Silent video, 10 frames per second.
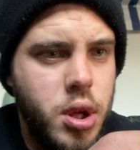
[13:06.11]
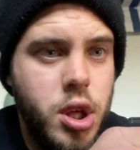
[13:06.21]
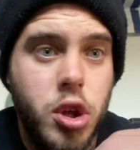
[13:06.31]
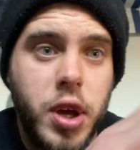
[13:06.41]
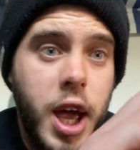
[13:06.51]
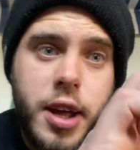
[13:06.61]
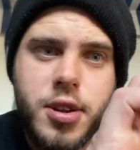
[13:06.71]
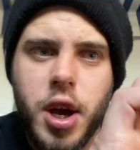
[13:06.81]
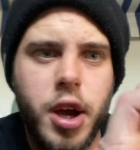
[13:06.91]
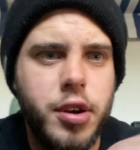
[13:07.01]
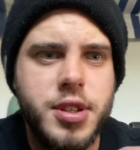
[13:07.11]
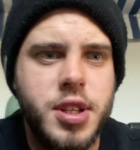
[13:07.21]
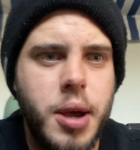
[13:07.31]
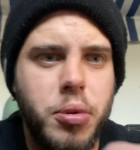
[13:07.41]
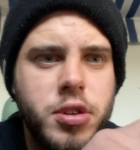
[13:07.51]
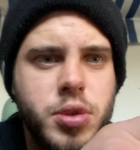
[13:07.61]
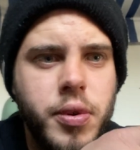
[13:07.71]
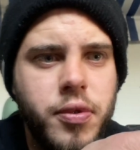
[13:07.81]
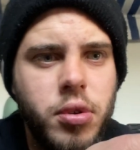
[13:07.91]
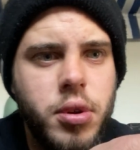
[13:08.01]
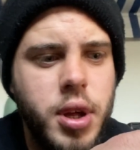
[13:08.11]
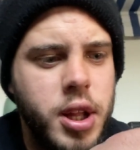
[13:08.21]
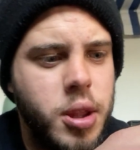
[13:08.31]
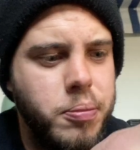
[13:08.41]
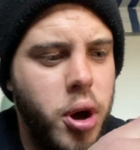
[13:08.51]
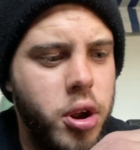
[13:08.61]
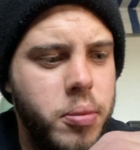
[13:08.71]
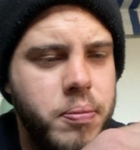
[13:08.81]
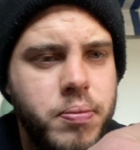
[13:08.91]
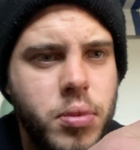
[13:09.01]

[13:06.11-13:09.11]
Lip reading: You can tie on a snap-on swivel at the bottom